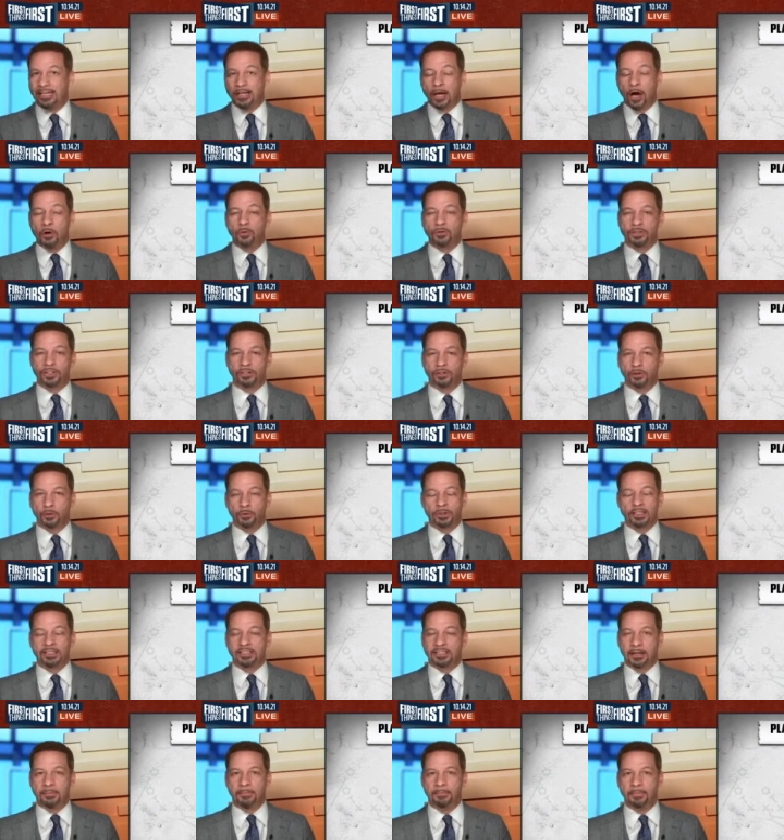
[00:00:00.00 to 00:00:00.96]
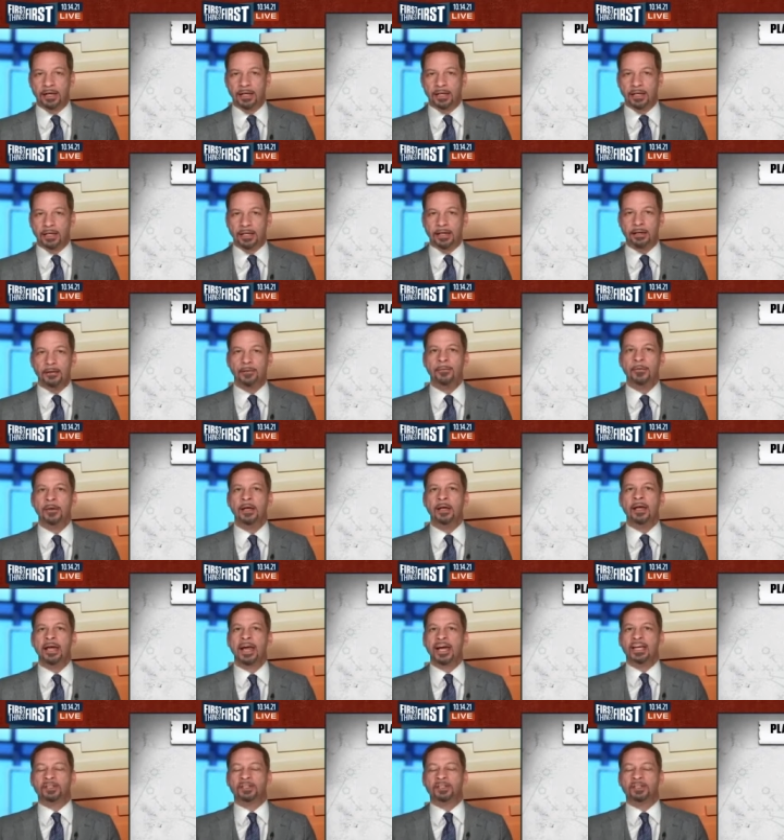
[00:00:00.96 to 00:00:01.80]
He knows it too, he's admitted it,